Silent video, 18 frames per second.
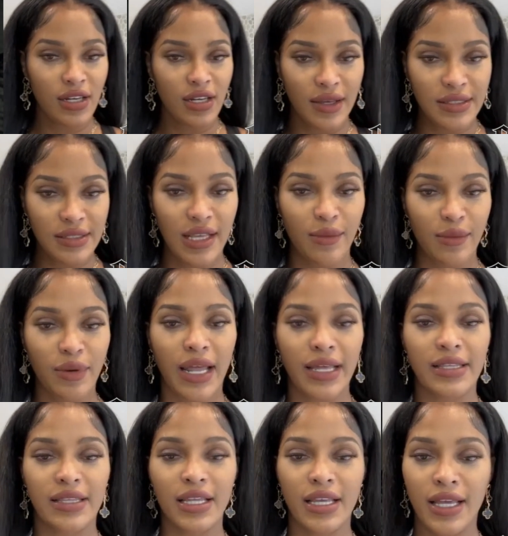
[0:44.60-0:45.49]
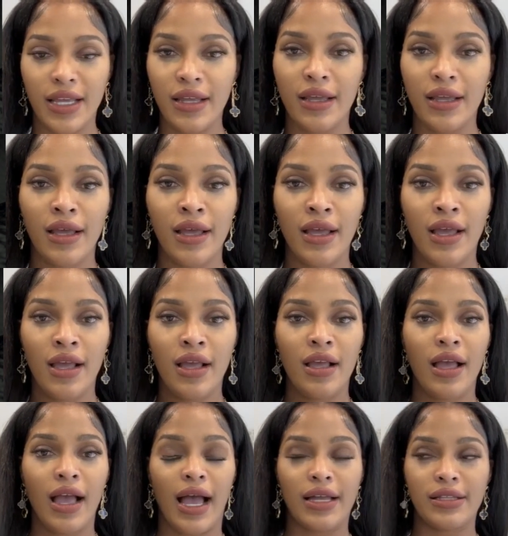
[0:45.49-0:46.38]
You know what I'm saying? But I did
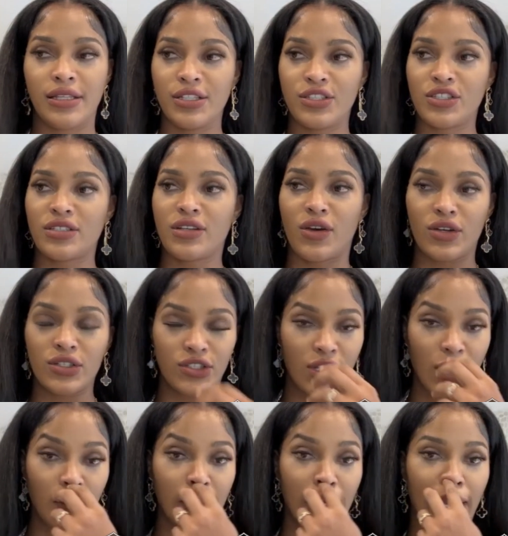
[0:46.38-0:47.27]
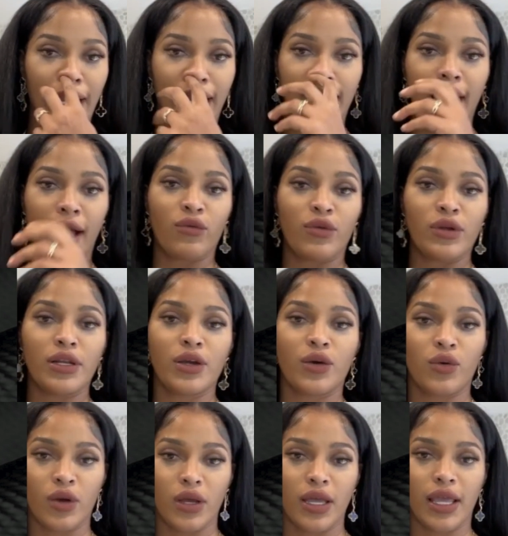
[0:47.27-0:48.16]
just go to jail, but I got out
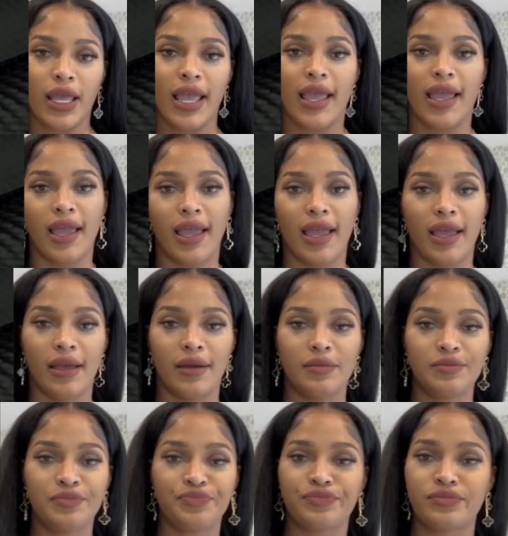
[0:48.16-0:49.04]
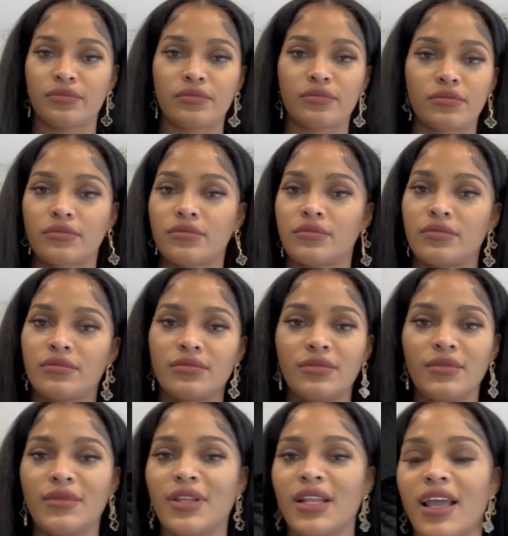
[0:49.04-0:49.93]
really quick and
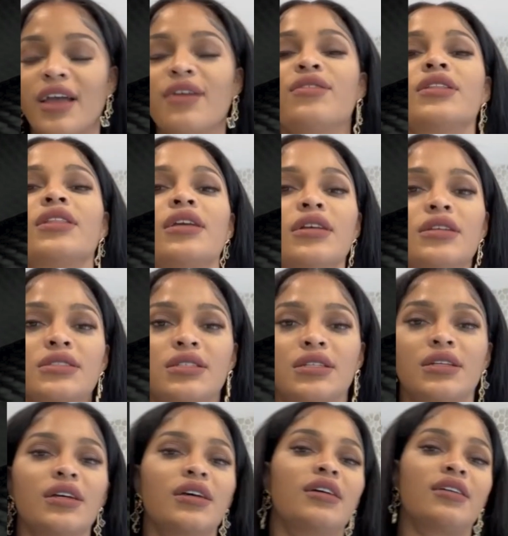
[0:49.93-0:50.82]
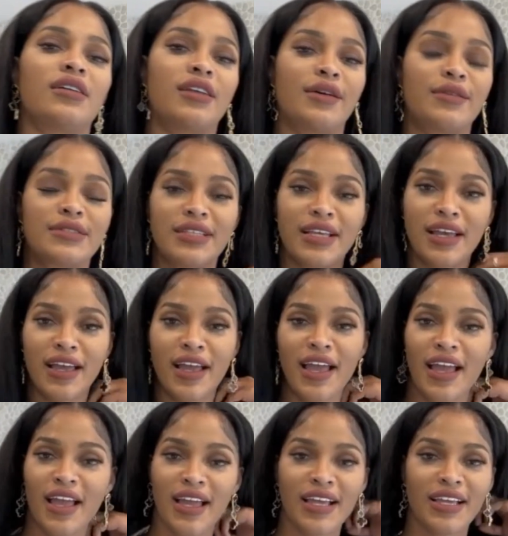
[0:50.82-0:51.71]
everything is good, you know what I'm
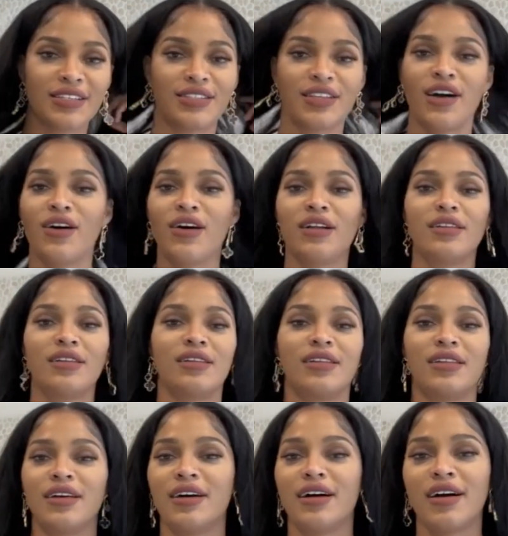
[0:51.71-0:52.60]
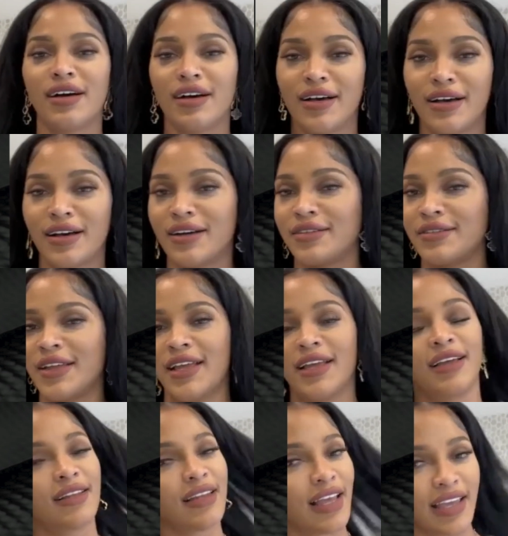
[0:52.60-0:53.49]
saying? It's all love.
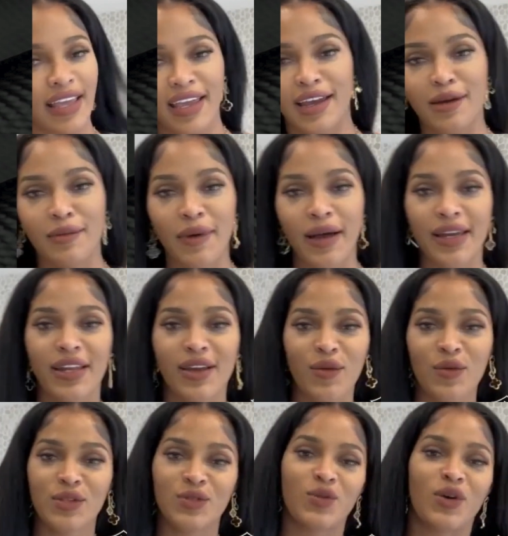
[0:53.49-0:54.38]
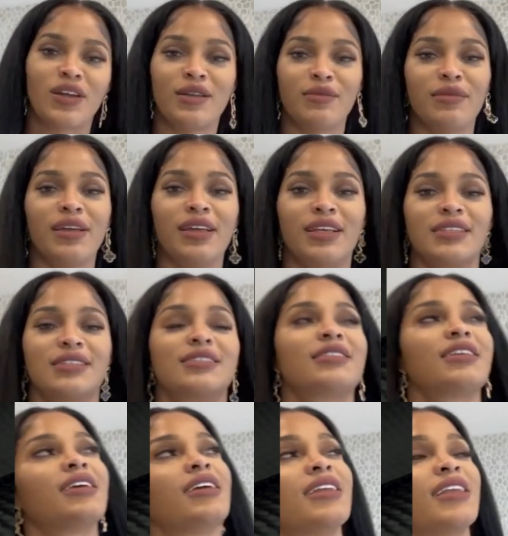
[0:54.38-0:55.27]
Like, everybody always want to make it
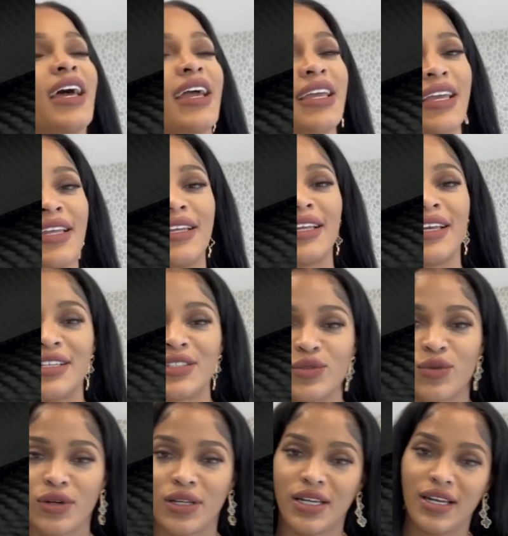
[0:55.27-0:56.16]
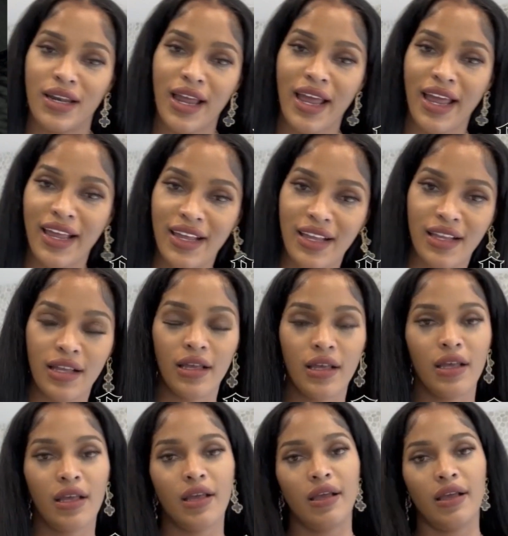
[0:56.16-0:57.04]
seem like it is what it
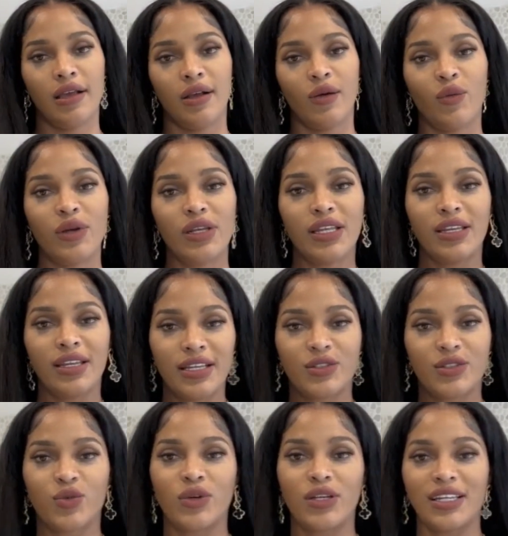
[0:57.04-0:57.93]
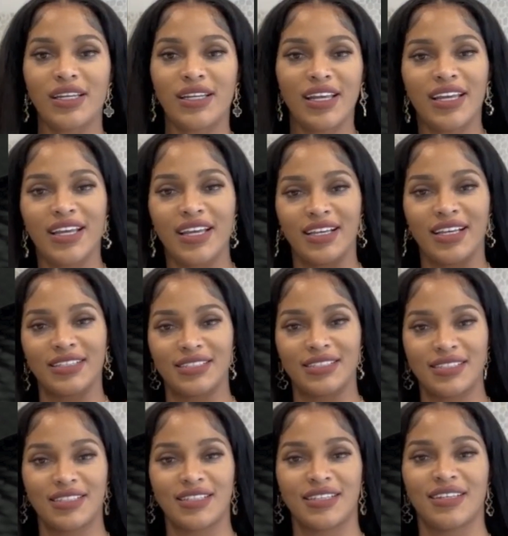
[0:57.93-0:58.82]
ain't, when it is what it
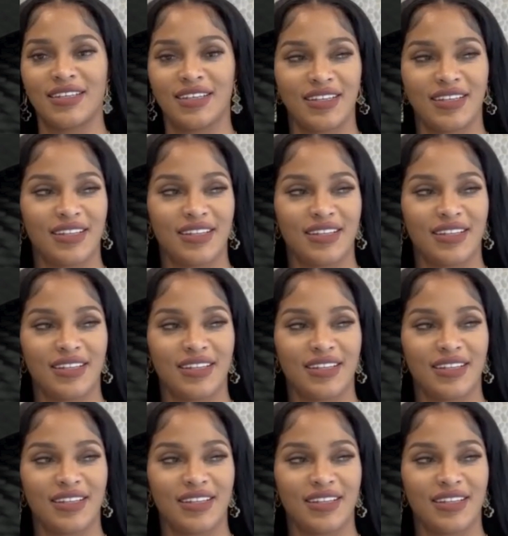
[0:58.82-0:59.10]
is.